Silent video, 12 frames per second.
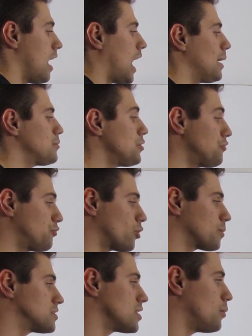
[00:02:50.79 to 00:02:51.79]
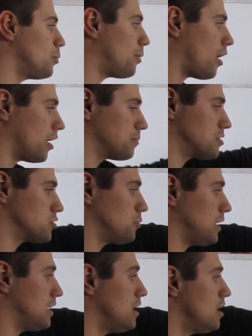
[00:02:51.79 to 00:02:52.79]
I'm going to form a double bond
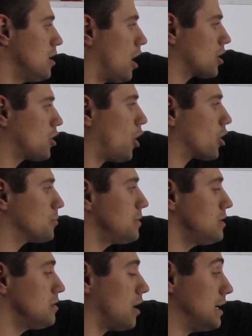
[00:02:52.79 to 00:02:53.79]
between a carbon,